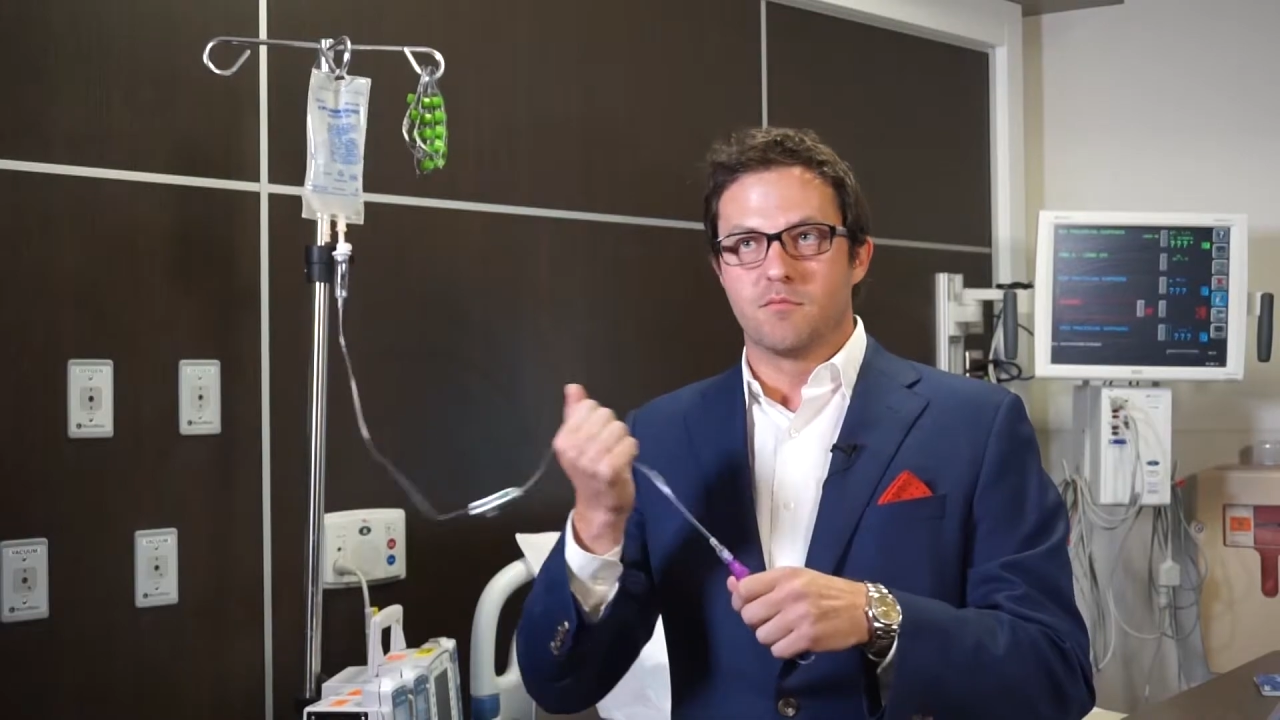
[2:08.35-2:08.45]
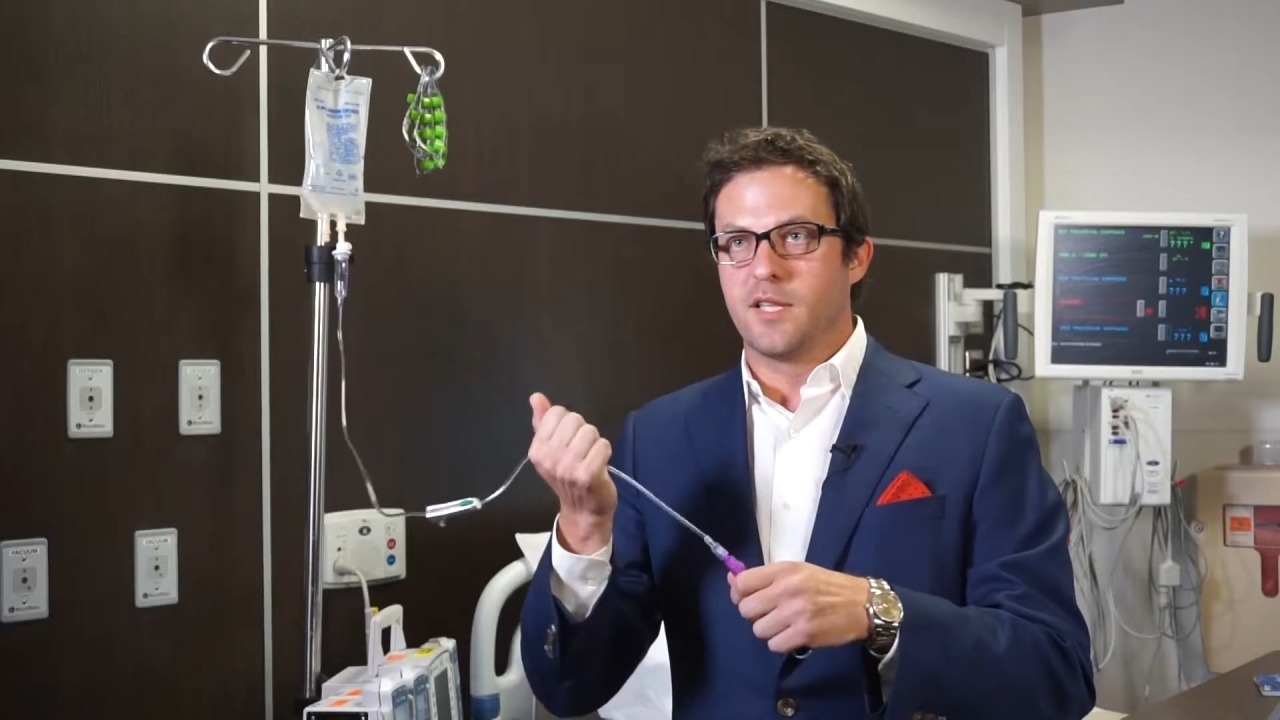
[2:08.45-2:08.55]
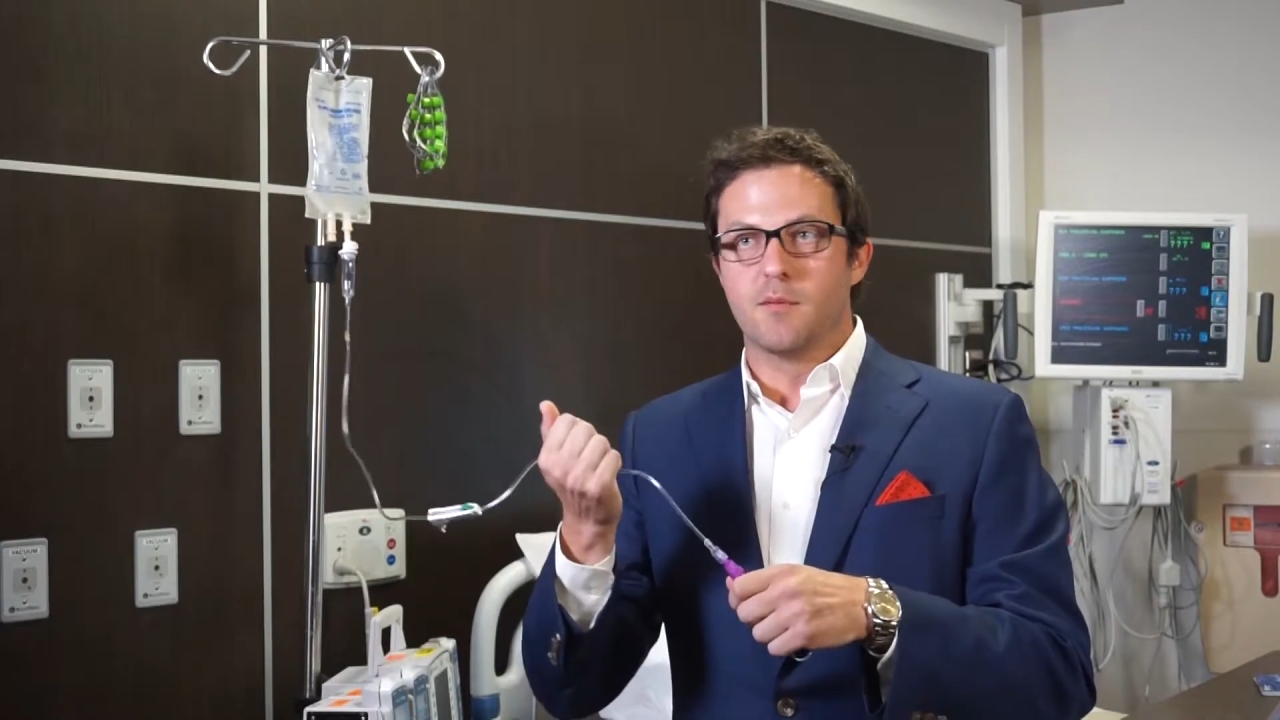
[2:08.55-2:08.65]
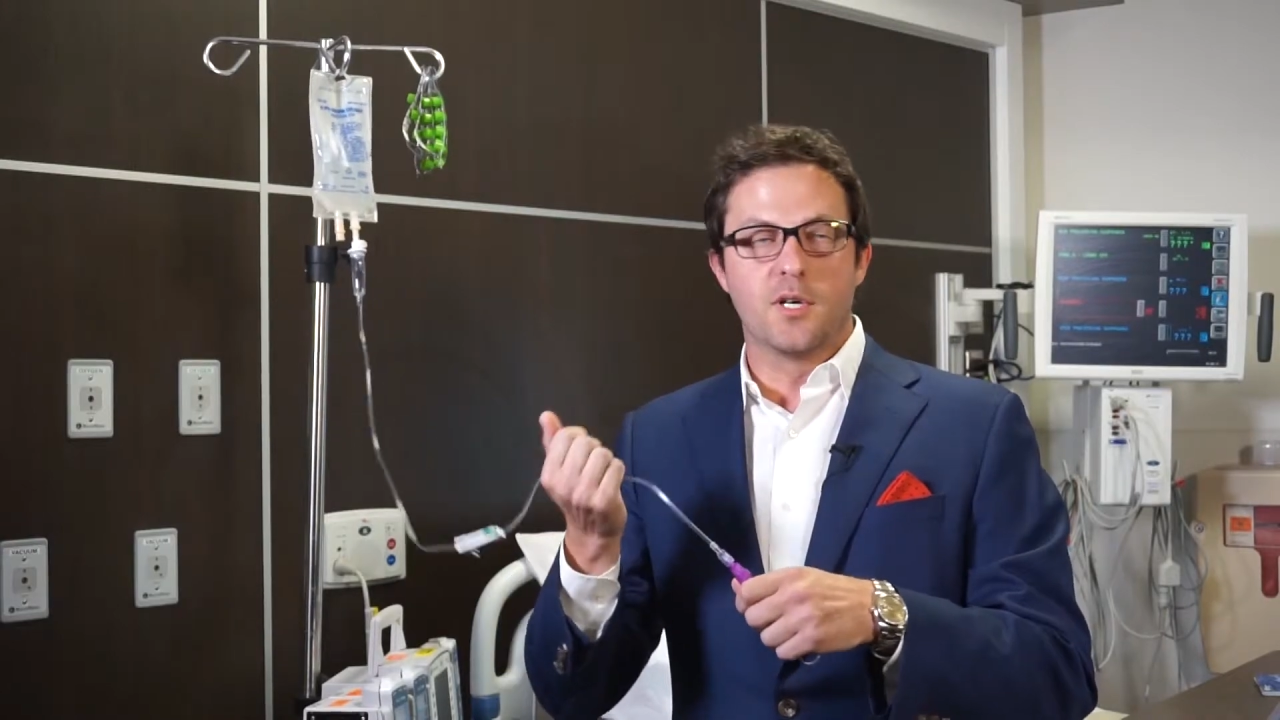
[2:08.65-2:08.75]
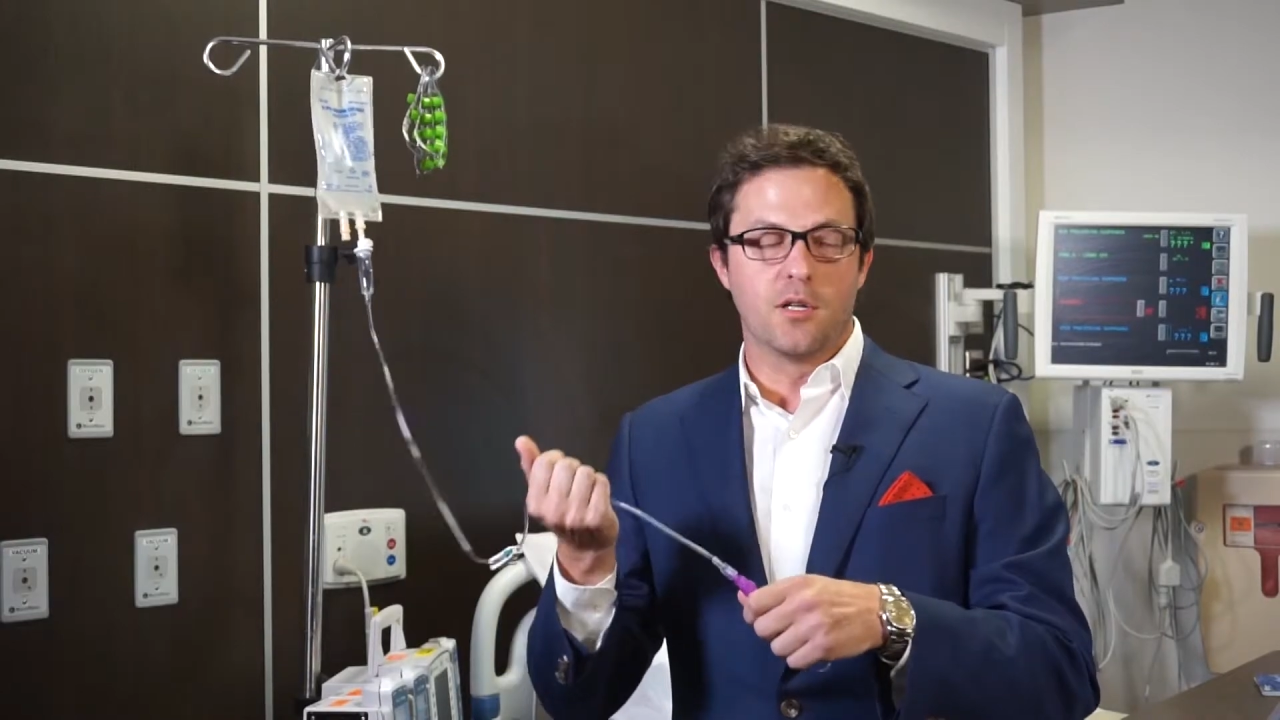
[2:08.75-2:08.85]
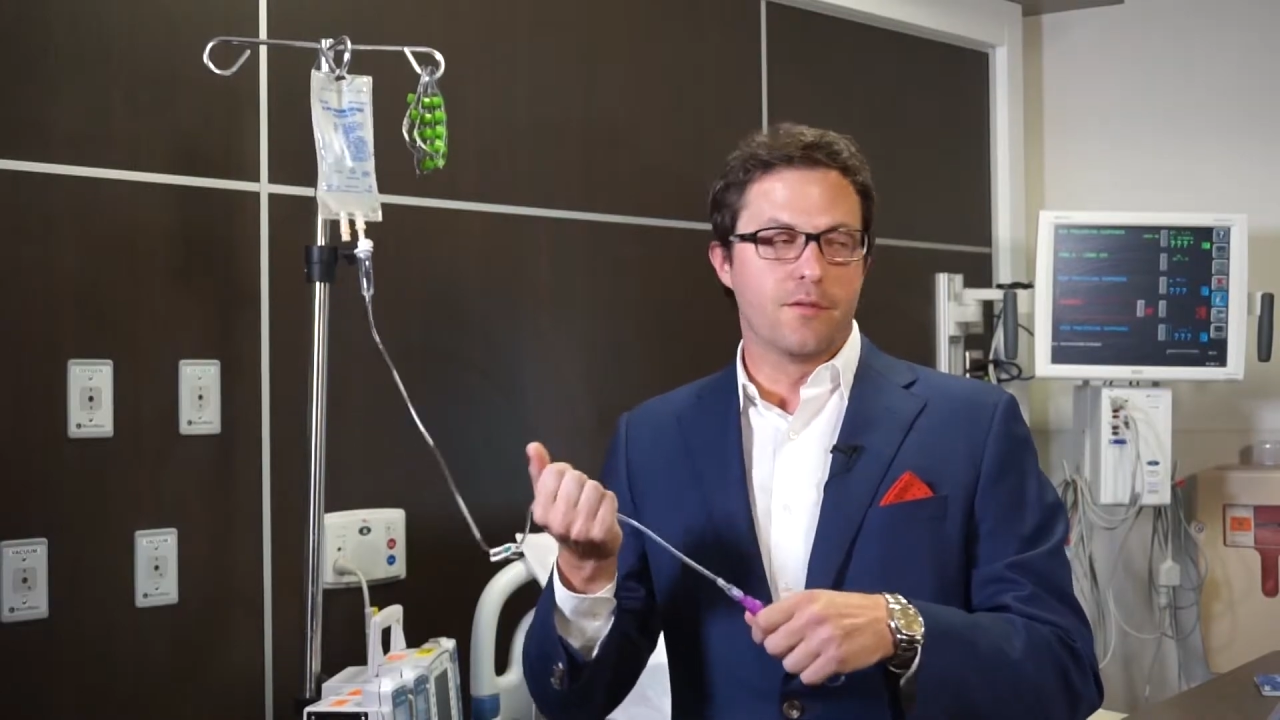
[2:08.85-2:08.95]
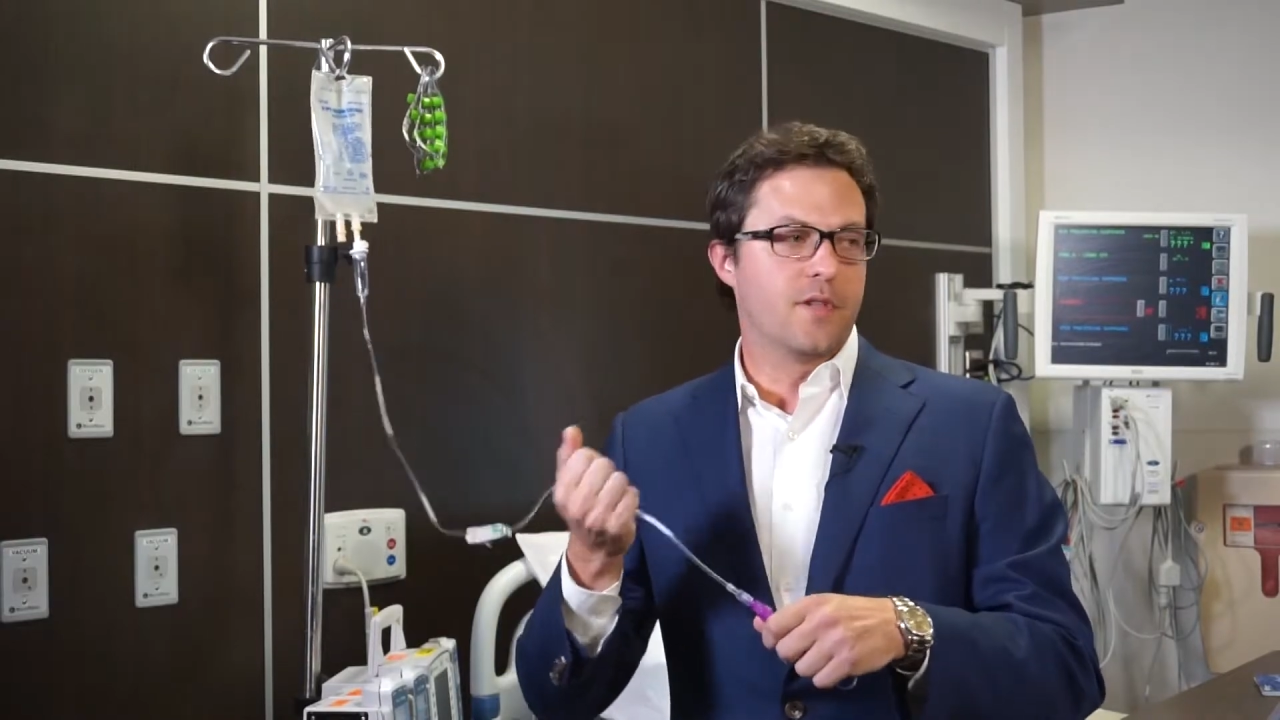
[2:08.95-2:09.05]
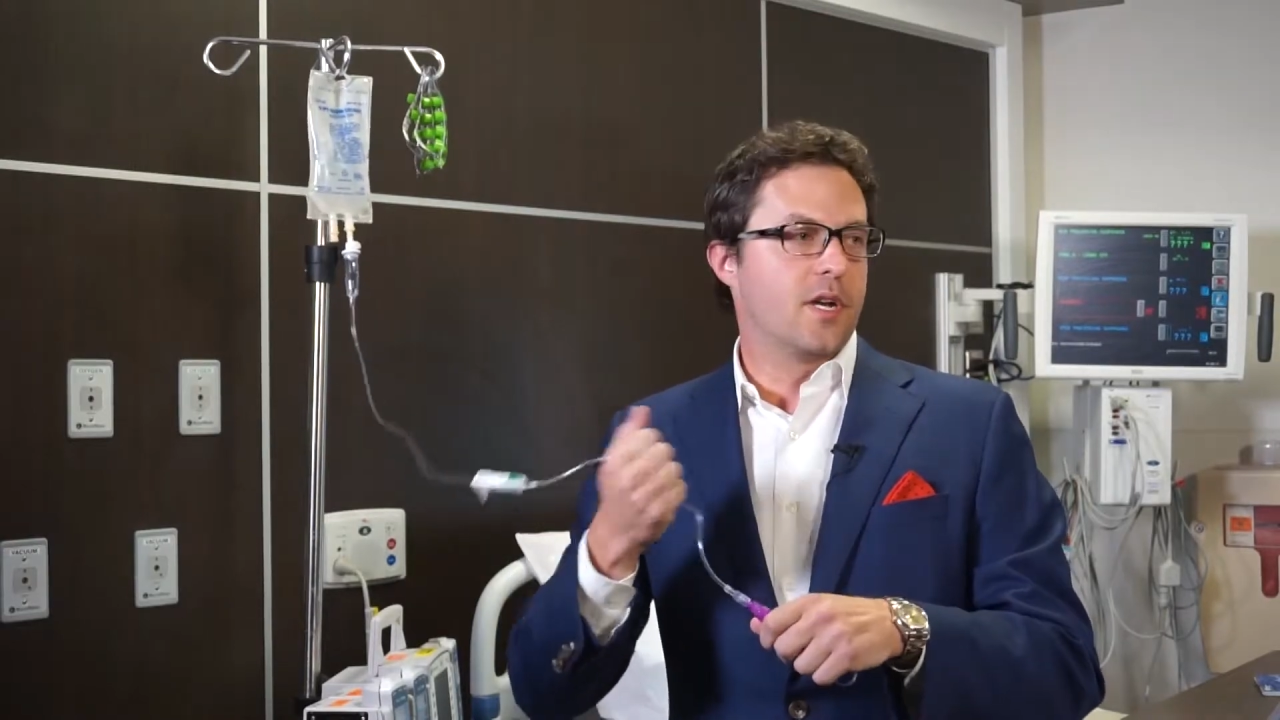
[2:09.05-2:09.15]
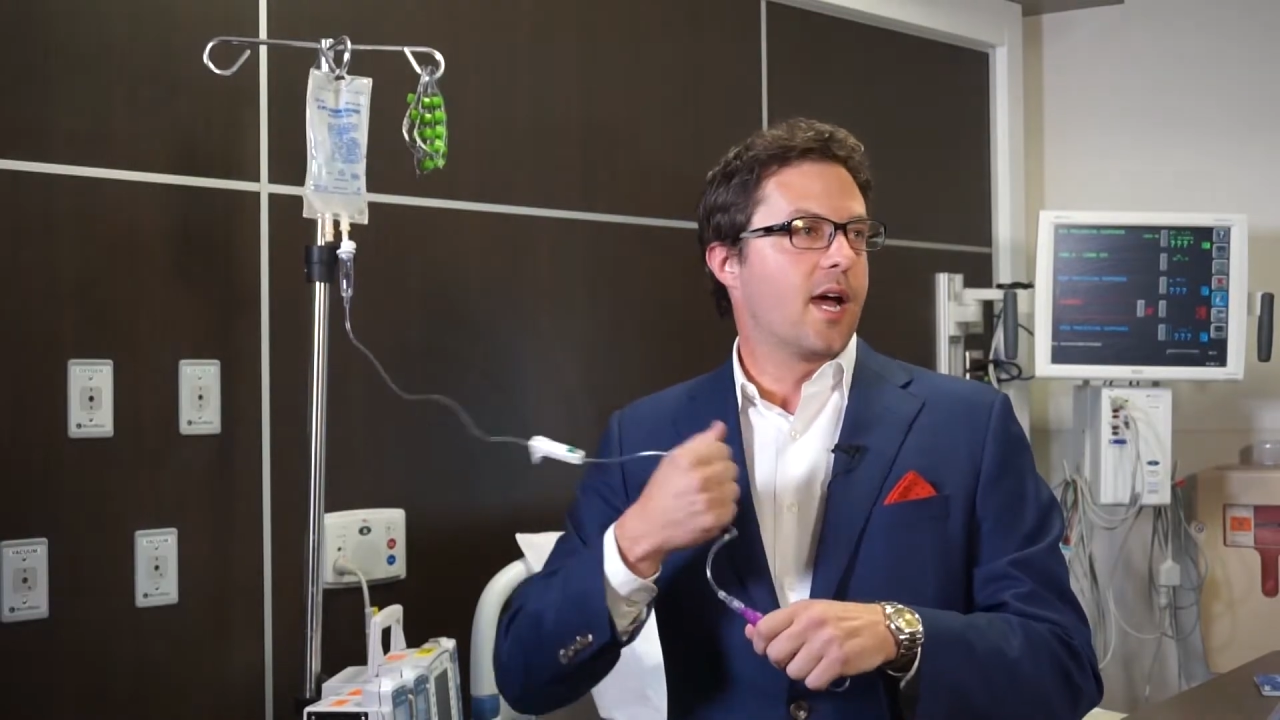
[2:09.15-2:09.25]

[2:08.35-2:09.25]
in the middle of the